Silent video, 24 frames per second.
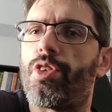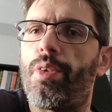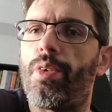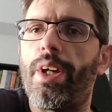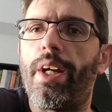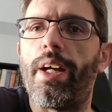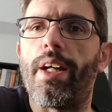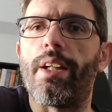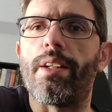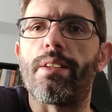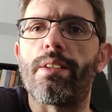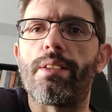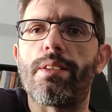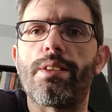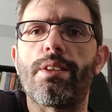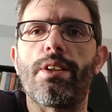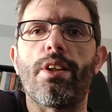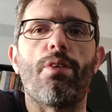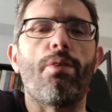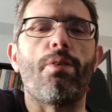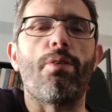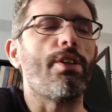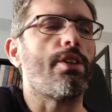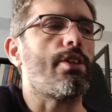Rigante
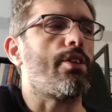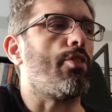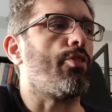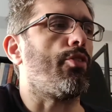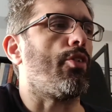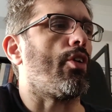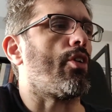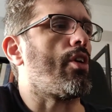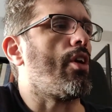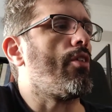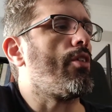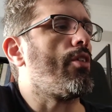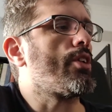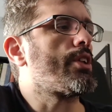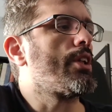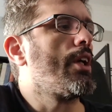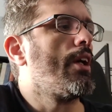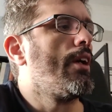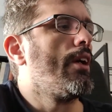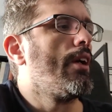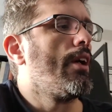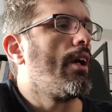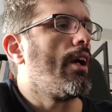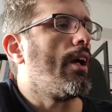series, the four novels,
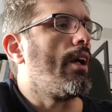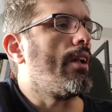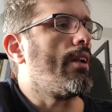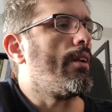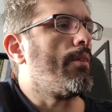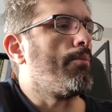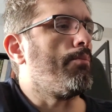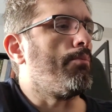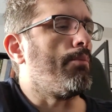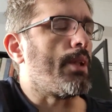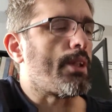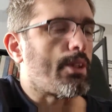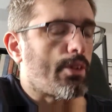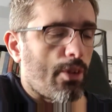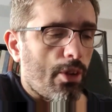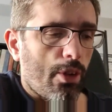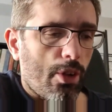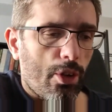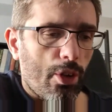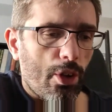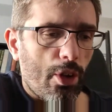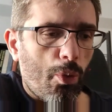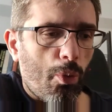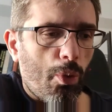and but the
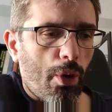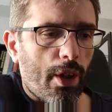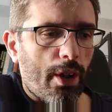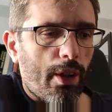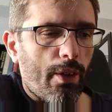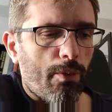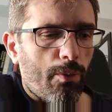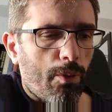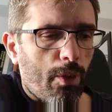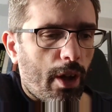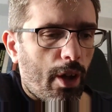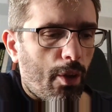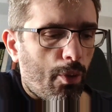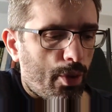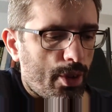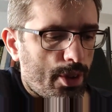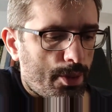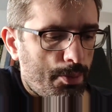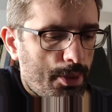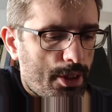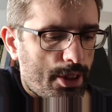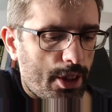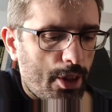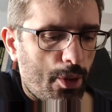only one I
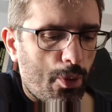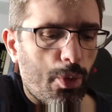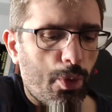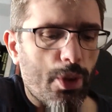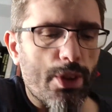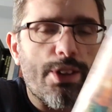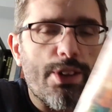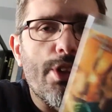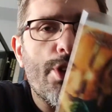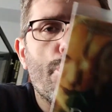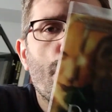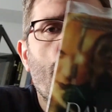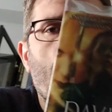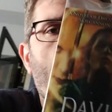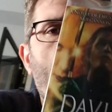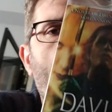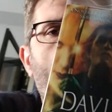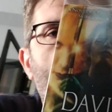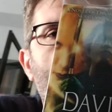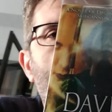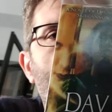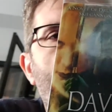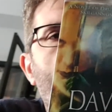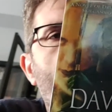was missing was this one,
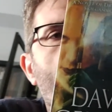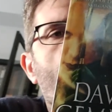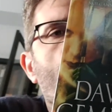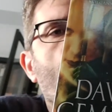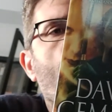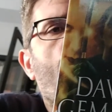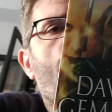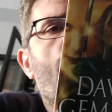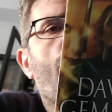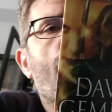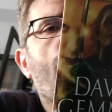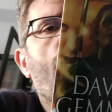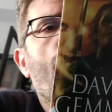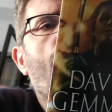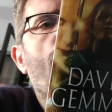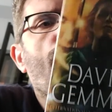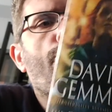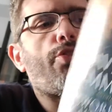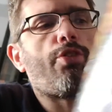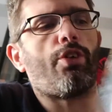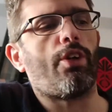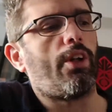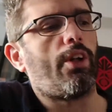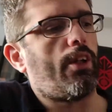The Sword
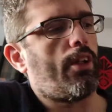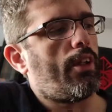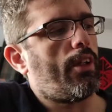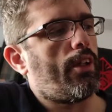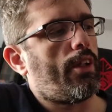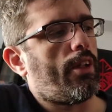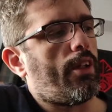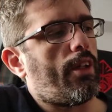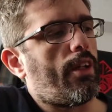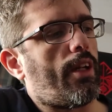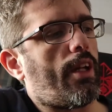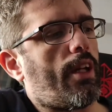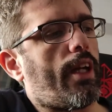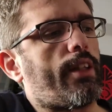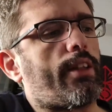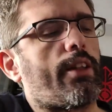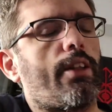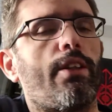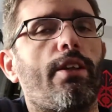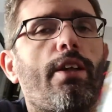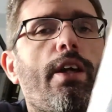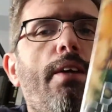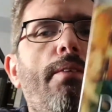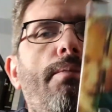of Night
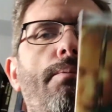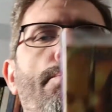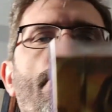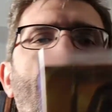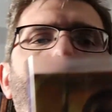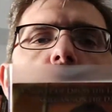and Day.